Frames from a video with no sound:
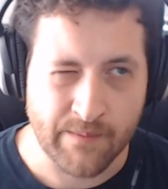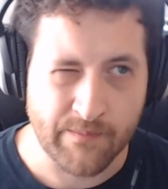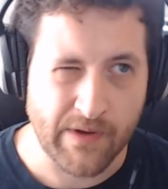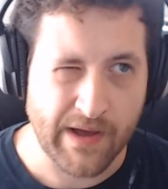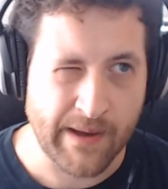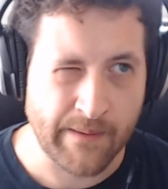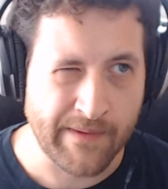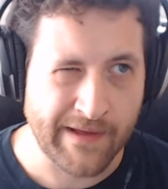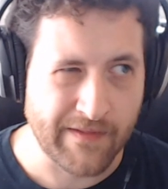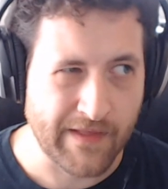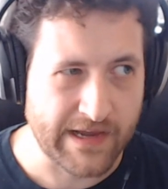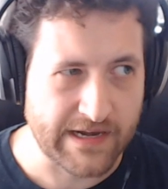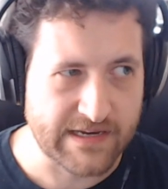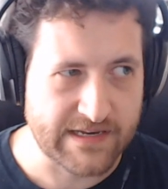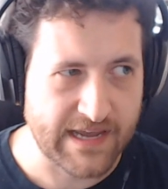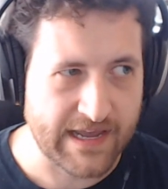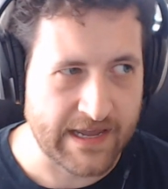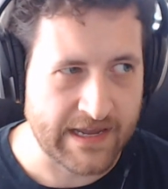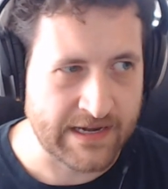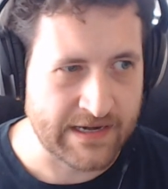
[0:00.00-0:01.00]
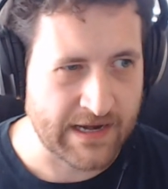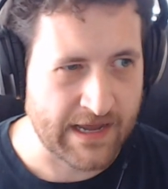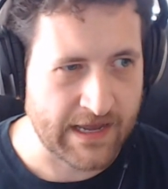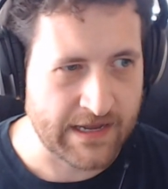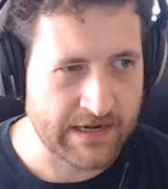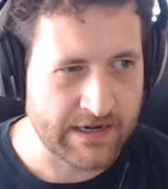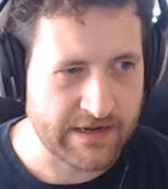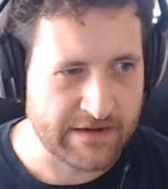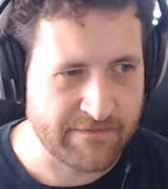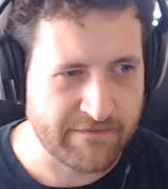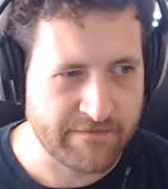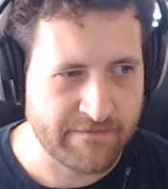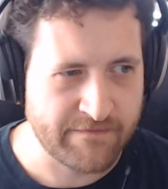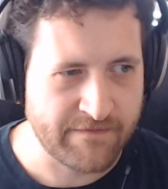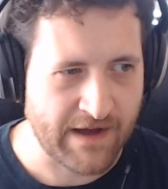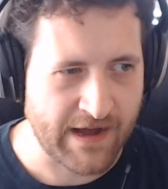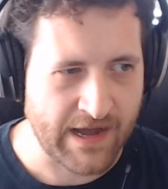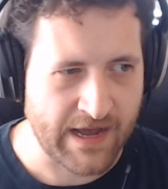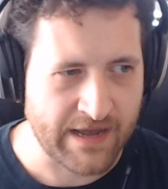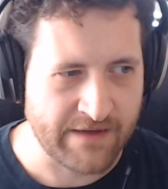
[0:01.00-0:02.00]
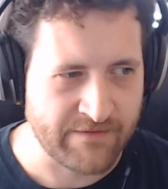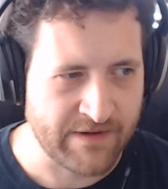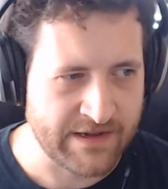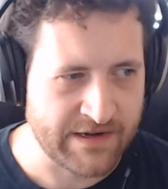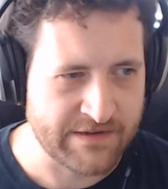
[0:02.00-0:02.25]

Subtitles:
I'm at like day 95,